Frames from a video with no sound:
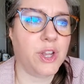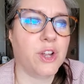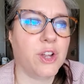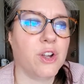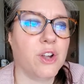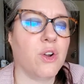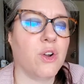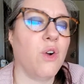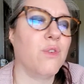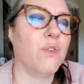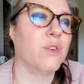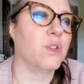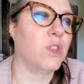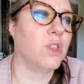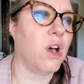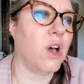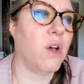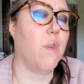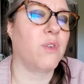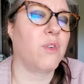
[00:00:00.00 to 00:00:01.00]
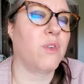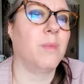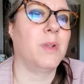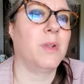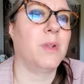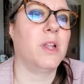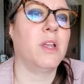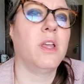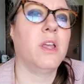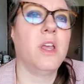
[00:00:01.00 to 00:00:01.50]
over love, or I'm going
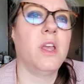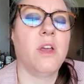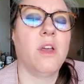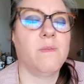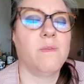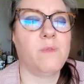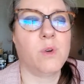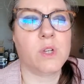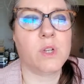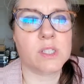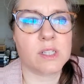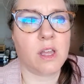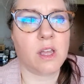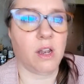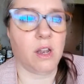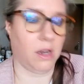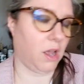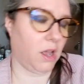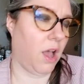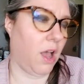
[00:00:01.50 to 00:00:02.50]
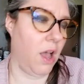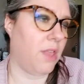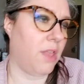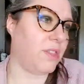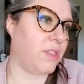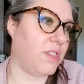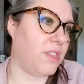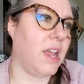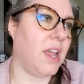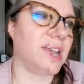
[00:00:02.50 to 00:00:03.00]
to focus on other
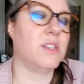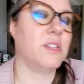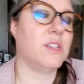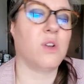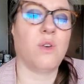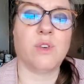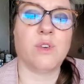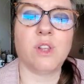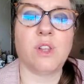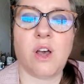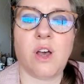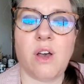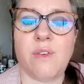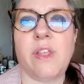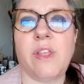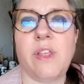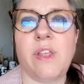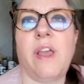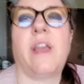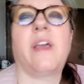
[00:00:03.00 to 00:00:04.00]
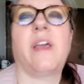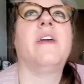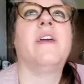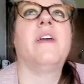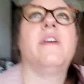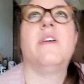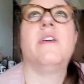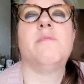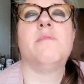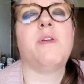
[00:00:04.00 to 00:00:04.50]
things over love, or like
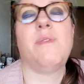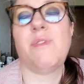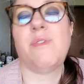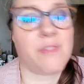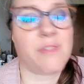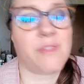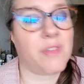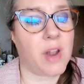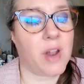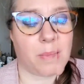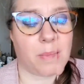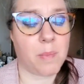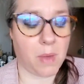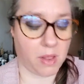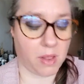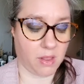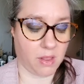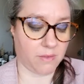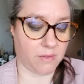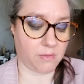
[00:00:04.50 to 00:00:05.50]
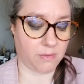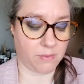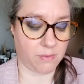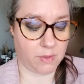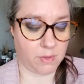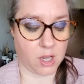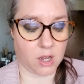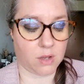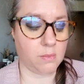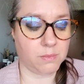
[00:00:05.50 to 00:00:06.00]
maybe you've given up on love, you know?